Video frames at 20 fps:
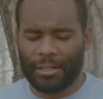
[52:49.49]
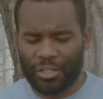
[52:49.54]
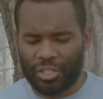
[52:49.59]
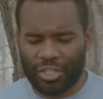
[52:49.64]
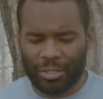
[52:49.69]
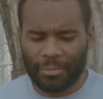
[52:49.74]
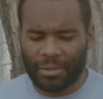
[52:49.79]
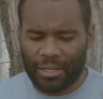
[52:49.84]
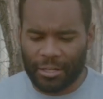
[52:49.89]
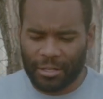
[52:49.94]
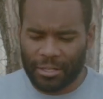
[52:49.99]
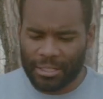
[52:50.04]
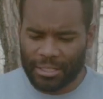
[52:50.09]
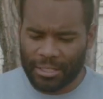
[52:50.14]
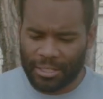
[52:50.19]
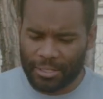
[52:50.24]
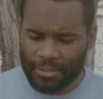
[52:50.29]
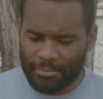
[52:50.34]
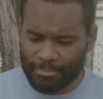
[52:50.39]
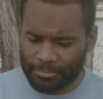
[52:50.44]
Jim Carrey
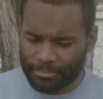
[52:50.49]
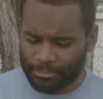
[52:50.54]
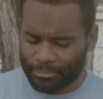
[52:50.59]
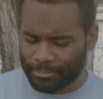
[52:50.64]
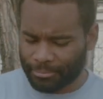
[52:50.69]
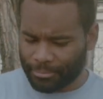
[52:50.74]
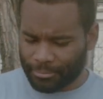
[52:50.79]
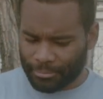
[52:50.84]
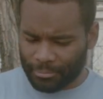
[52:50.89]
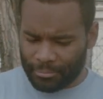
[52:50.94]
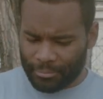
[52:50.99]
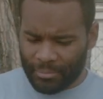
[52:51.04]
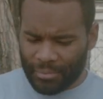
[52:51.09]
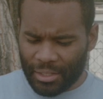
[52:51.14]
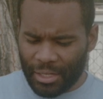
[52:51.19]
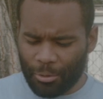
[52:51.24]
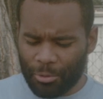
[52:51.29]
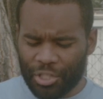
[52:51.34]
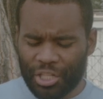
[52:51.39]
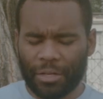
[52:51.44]
said,
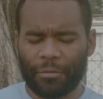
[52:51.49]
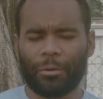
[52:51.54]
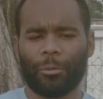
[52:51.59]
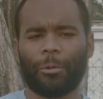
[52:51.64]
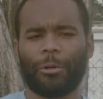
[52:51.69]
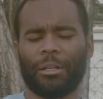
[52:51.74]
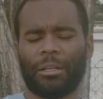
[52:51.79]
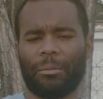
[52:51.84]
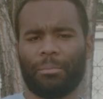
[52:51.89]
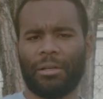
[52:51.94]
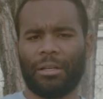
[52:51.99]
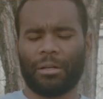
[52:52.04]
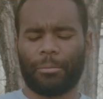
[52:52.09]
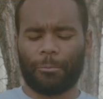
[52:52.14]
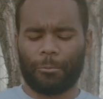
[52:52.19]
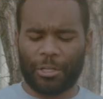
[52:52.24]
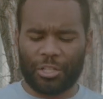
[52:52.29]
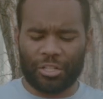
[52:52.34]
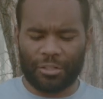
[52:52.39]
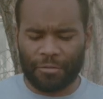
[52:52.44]
I wish everyone could
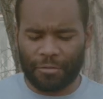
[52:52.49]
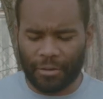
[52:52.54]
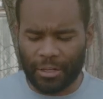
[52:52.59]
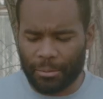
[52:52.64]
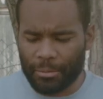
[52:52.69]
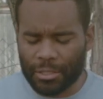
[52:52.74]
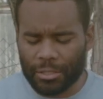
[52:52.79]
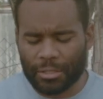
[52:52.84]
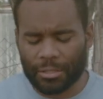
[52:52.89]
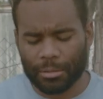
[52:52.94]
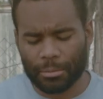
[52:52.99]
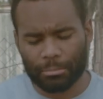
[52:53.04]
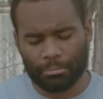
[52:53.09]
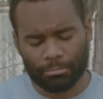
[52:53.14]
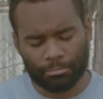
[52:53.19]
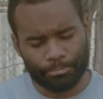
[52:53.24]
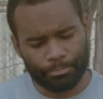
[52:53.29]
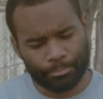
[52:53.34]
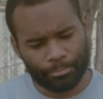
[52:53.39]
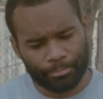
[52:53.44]
become rich and famous
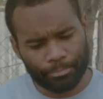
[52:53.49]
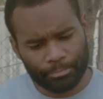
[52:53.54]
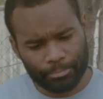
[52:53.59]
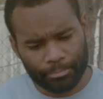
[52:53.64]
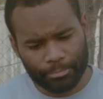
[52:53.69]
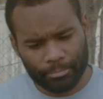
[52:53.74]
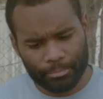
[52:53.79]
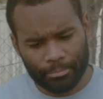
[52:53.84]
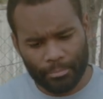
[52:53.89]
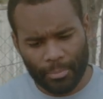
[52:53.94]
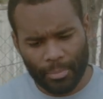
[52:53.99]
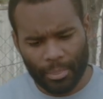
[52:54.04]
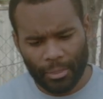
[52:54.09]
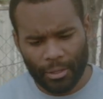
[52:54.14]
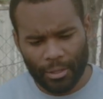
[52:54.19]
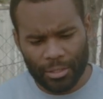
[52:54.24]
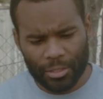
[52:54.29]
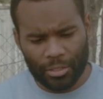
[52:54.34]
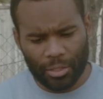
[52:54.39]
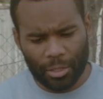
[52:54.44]

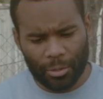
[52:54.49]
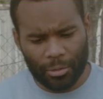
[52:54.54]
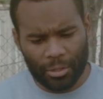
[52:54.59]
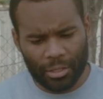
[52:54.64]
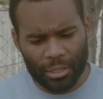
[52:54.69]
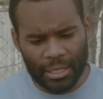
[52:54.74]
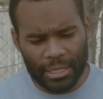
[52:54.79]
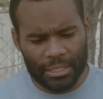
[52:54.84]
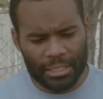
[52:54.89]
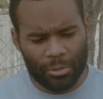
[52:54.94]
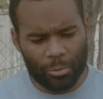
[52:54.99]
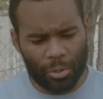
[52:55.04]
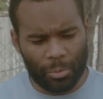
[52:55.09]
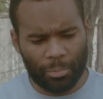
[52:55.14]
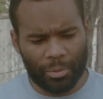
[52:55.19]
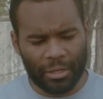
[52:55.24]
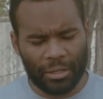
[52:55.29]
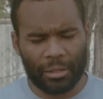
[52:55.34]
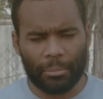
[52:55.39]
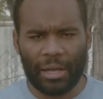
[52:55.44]
so they realize it
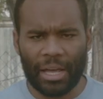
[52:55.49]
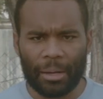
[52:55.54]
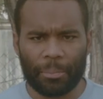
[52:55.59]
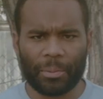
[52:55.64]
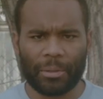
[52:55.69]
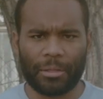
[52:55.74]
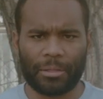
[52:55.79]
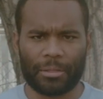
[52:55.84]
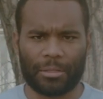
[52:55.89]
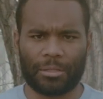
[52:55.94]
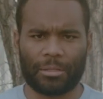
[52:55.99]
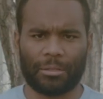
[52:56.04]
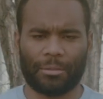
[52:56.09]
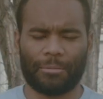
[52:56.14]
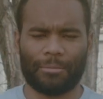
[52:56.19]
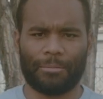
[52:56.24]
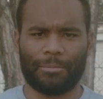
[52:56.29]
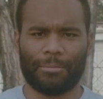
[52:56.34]
won't bring them happiness.